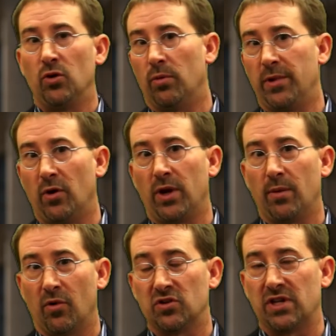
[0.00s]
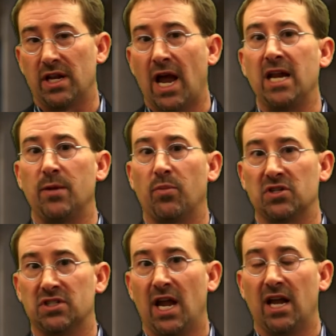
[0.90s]
you would be reimbursed at
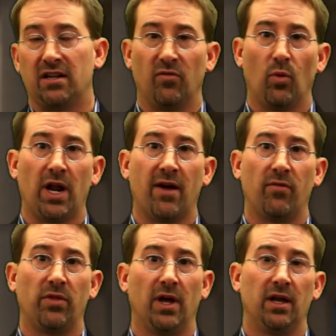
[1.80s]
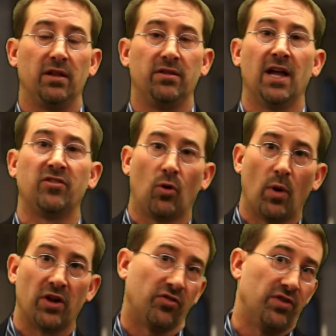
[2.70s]
90% of whatever the
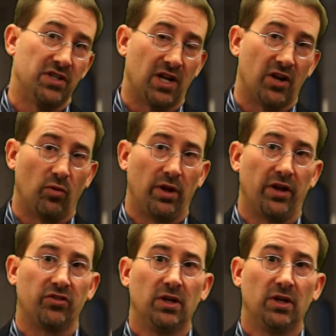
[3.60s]
DentaQuest fee schedule is.